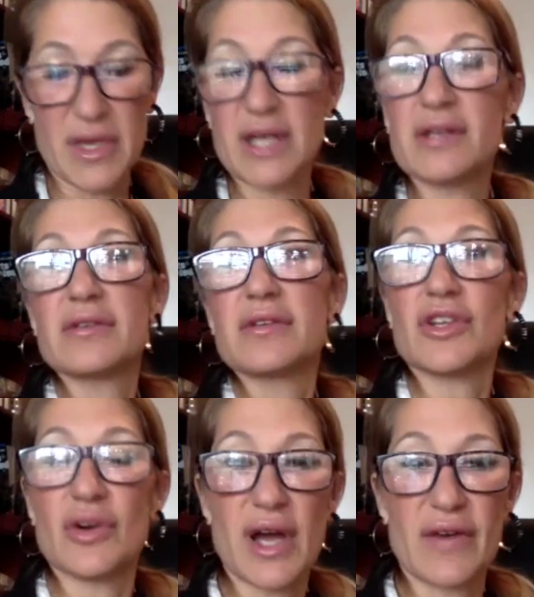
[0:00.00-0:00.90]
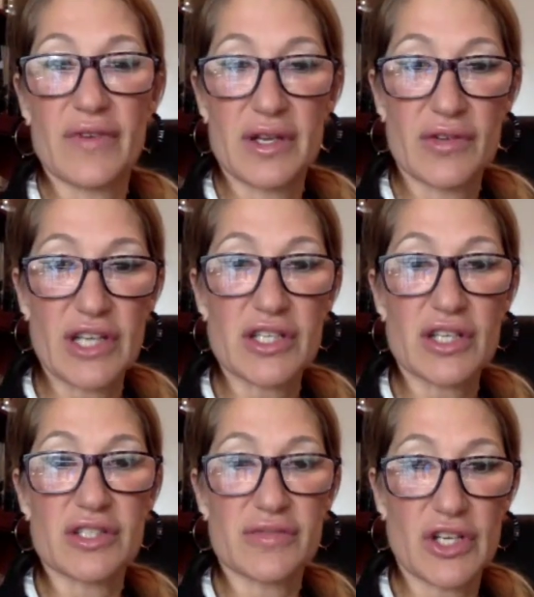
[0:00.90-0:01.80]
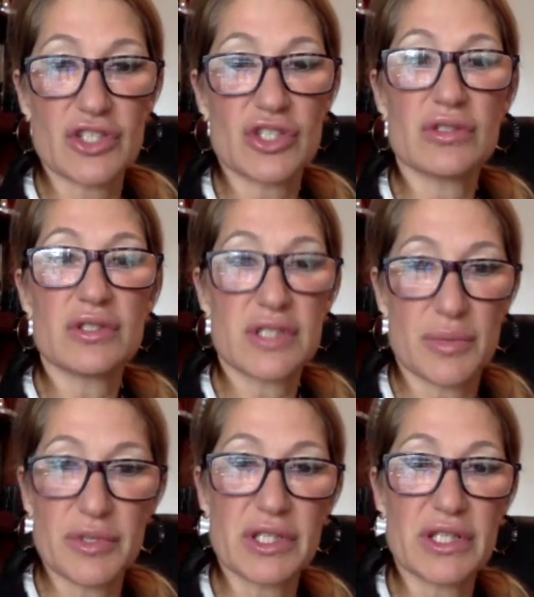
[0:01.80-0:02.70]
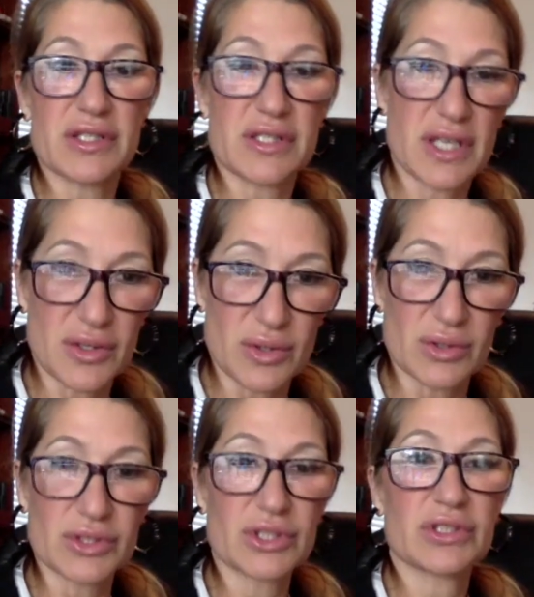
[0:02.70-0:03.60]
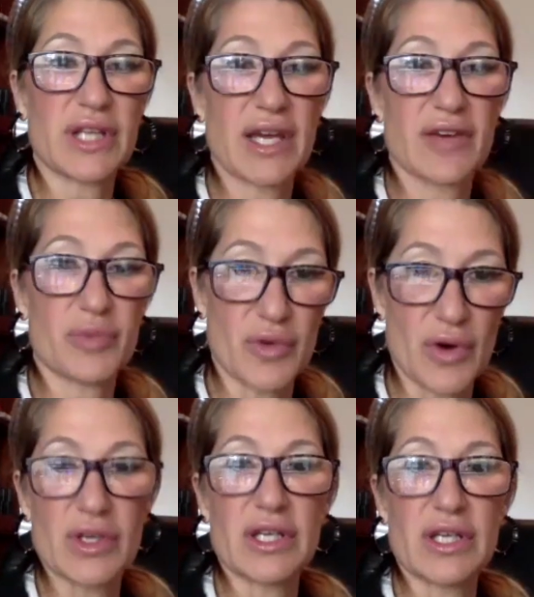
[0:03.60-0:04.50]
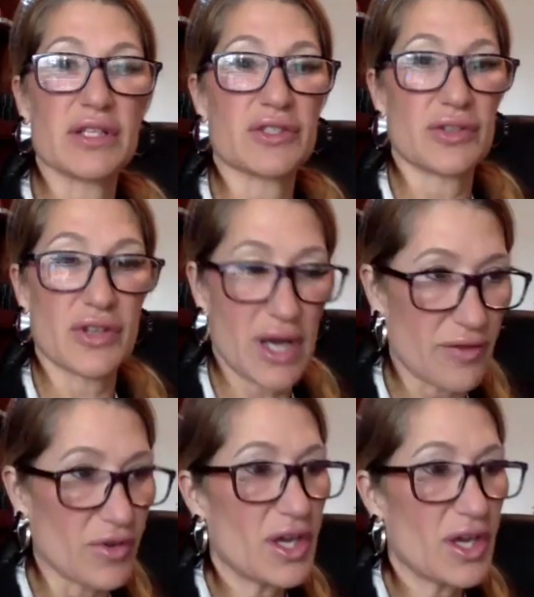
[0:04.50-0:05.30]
Men, have erectile dysfunction typically as they get older, or they have Peyronie's, or they have,